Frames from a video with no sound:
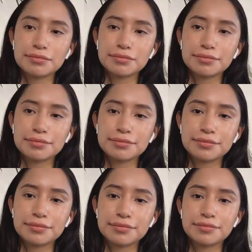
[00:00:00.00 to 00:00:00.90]

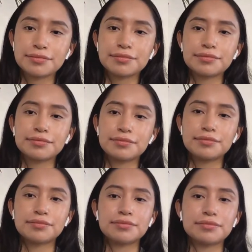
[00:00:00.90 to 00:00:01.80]

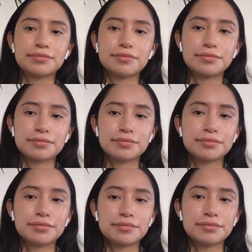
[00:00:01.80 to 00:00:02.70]

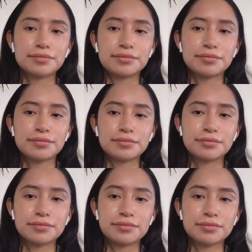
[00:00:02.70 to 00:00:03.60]

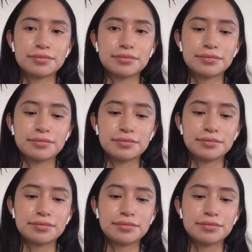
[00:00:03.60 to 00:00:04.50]

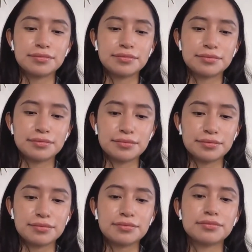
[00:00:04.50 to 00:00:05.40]

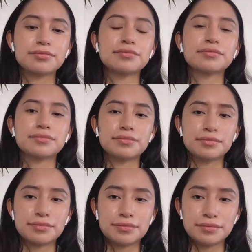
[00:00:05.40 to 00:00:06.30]

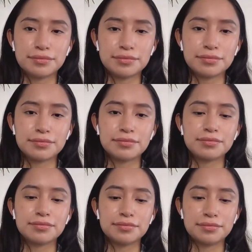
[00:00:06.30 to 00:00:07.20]

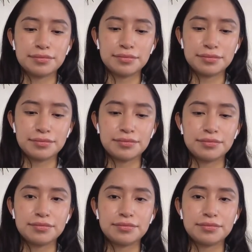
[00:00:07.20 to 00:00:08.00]
No words are spoken by the person on screen.